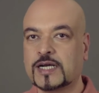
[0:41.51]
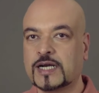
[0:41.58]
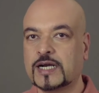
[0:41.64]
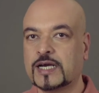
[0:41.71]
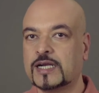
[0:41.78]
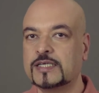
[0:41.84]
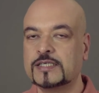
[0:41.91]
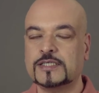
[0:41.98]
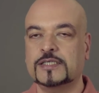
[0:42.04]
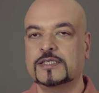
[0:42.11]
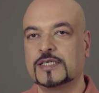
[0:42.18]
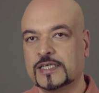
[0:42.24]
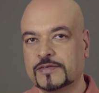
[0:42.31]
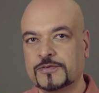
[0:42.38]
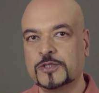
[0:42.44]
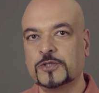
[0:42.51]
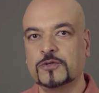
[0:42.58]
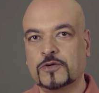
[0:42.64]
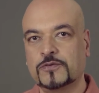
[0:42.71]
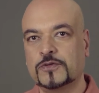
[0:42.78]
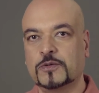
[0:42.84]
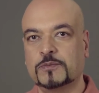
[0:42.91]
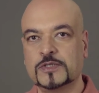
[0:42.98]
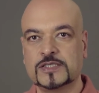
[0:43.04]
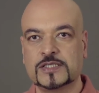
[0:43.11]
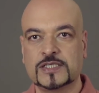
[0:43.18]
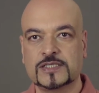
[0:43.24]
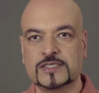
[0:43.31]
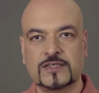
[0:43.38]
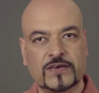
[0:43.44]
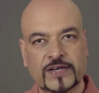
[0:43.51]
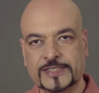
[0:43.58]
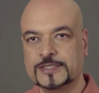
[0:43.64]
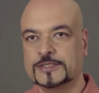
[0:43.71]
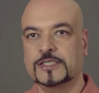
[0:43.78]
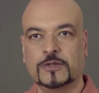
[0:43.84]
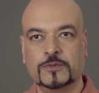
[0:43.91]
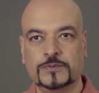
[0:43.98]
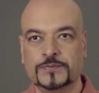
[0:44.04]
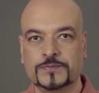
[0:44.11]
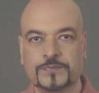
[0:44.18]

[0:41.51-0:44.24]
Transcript: current revenue of your business? Write it down.